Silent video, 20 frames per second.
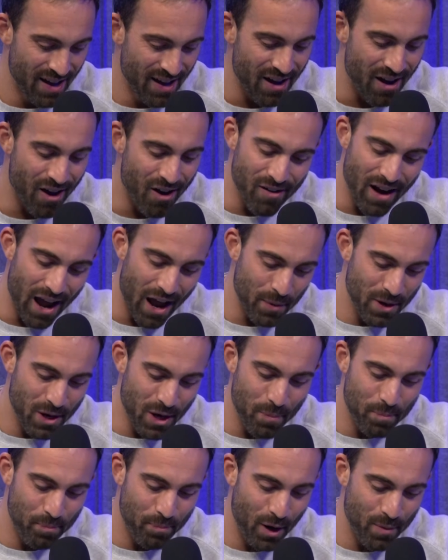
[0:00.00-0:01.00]
All right, we
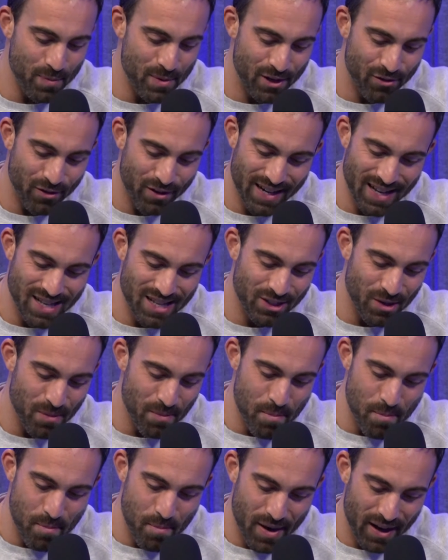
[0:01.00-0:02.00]
got Bobby Green and
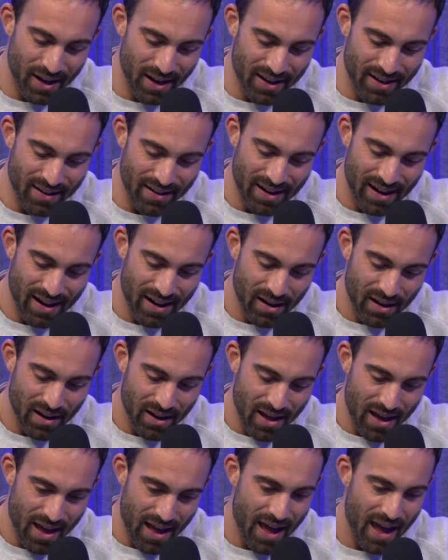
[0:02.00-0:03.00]
Jim Miller
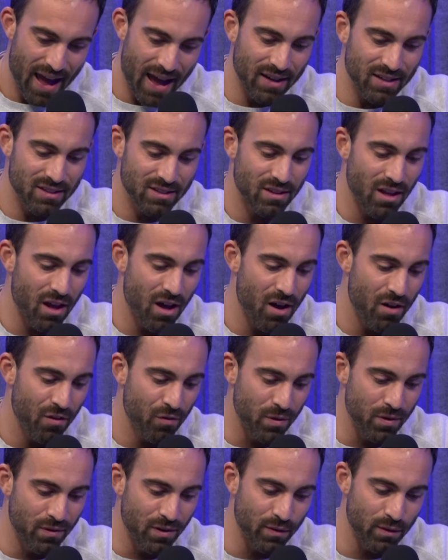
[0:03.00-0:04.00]
X'd
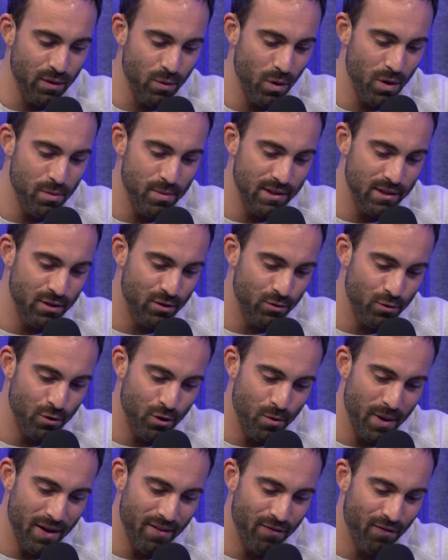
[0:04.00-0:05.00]
off. We've got the women's
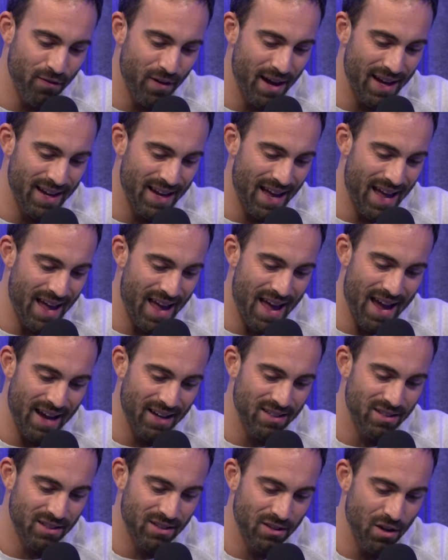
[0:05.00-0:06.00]
strawweight fight
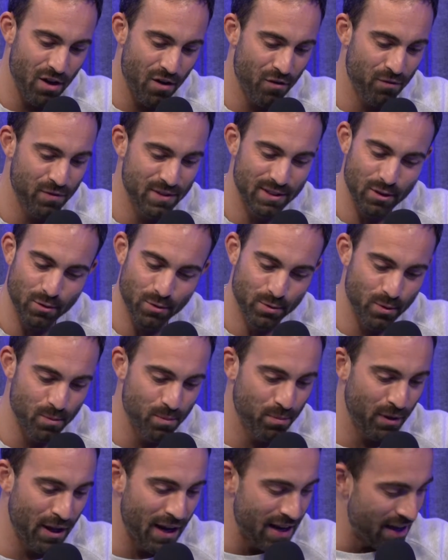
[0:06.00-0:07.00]
X'd off. Still
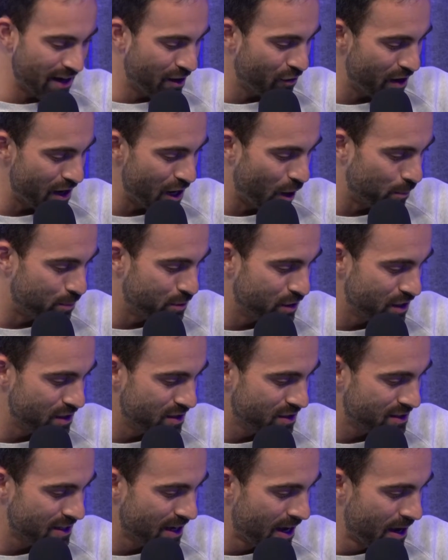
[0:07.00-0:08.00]
plenty of great
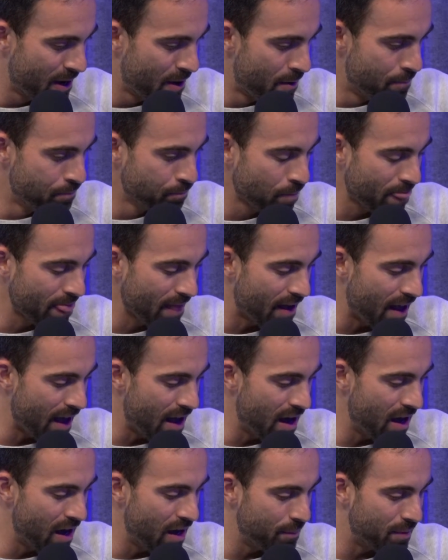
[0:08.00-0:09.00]
options.
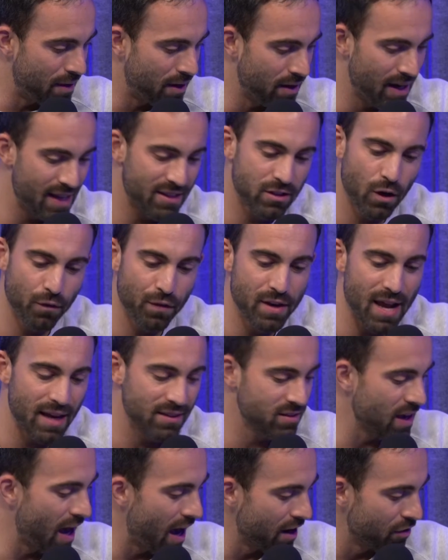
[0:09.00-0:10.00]
Let's go for the next
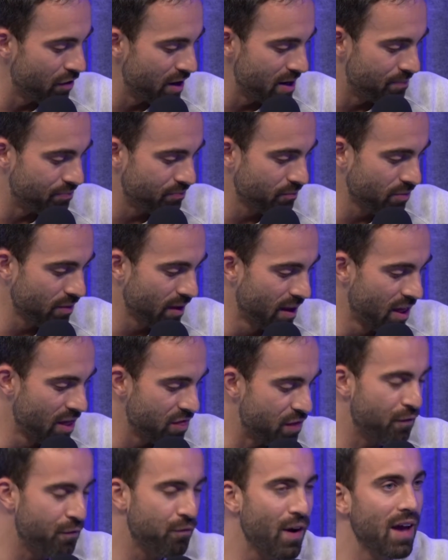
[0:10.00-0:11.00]
category.
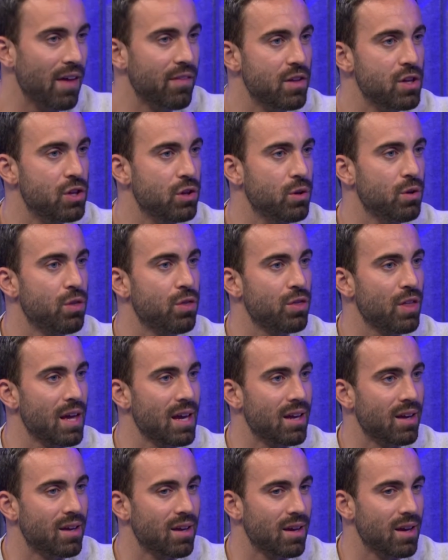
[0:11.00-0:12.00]
The fight that you
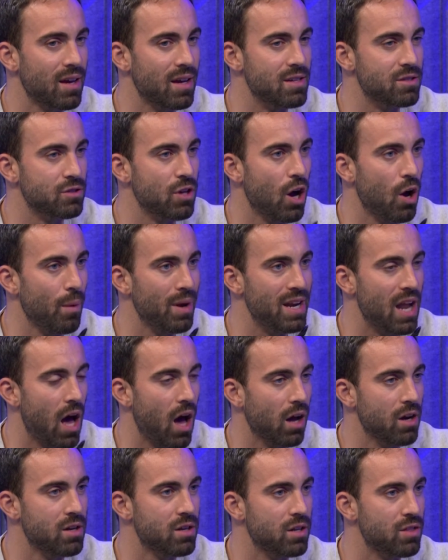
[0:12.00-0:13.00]
think is going
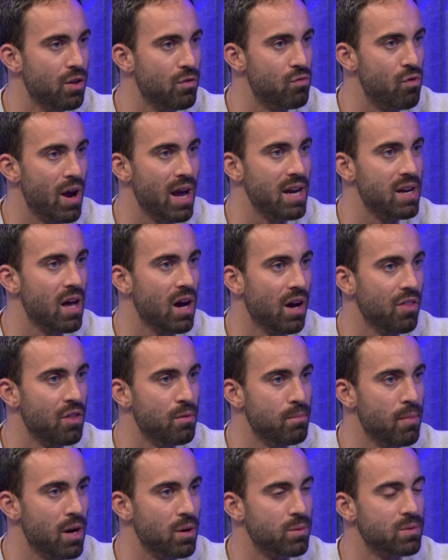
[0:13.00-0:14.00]
under the radar the
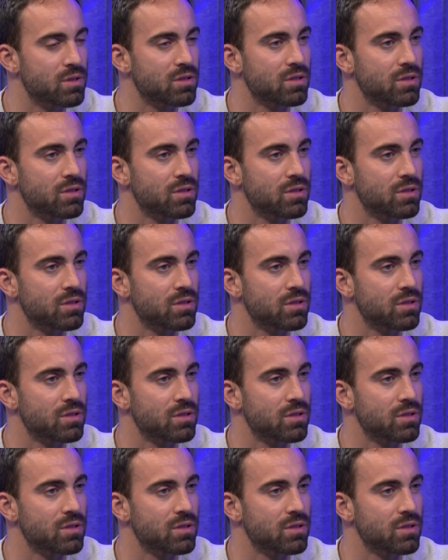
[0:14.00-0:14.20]
most.